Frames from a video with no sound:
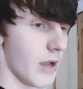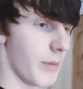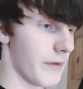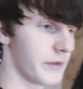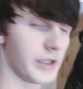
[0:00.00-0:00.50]

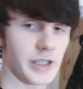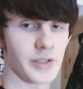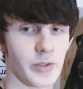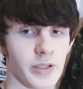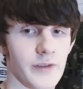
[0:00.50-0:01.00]
But if you did
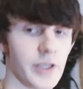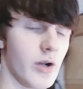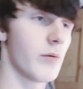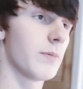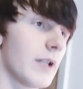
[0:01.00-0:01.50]
enjoy this
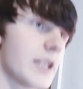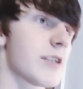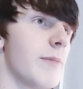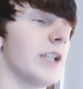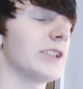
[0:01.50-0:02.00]
video,
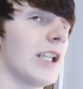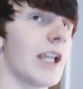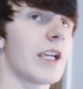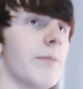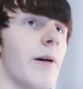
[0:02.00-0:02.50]
please smash that
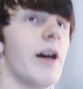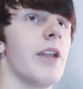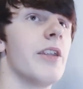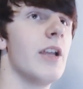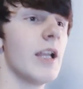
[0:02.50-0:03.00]
like
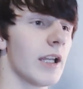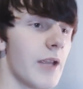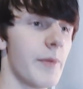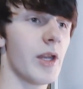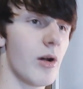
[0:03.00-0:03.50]
button.
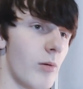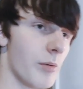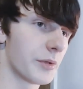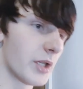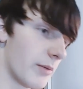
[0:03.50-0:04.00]
Let me know
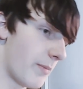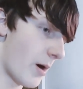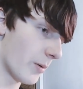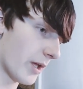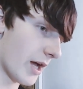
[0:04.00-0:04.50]
what was good
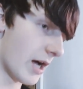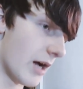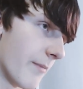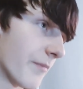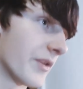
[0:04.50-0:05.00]
about it.
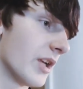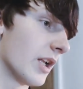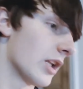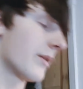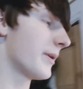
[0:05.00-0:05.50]
Um,
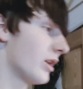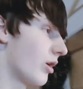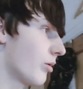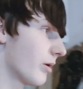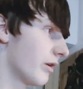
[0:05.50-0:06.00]
let me
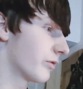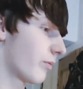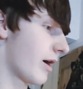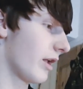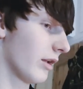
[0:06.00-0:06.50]
know as
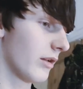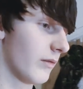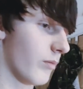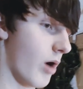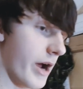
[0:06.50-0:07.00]
well
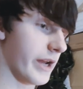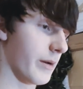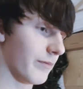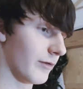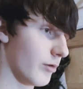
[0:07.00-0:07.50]
what I
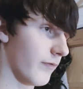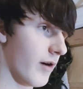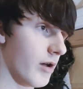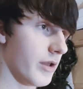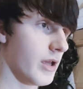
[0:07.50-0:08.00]
can improve
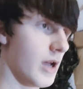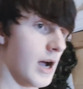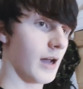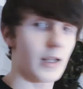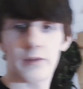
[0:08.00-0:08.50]
on.
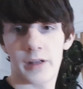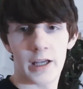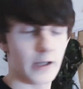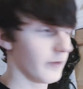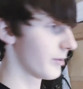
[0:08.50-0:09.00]
I'd love to
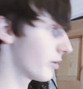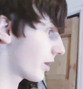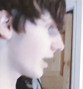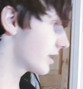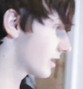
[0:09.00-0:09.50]
hear it from you
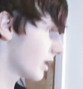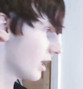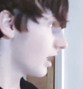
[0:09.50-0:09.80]
guys.